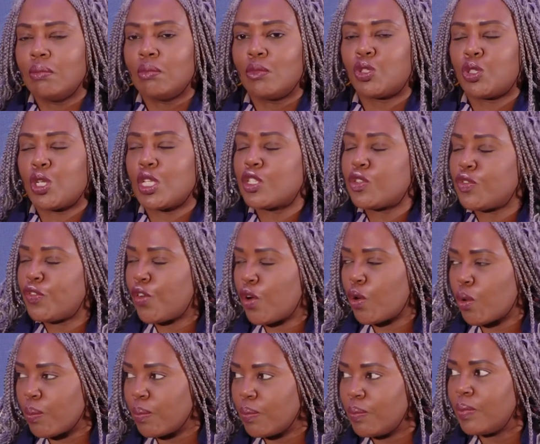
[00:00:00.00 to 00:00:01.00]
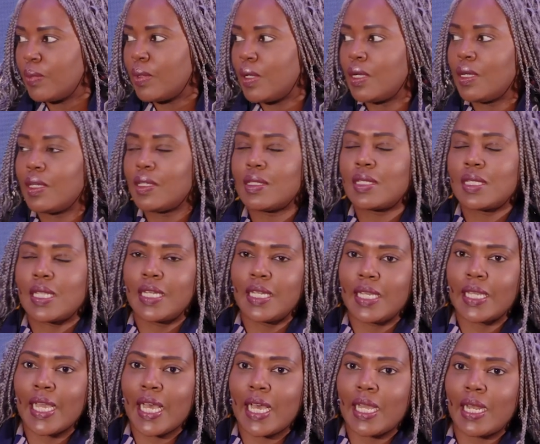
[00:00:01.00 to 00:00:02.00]
transform
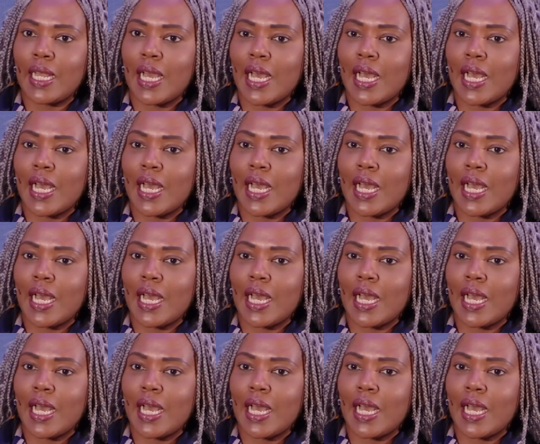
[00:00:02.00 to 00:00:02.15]
Senegal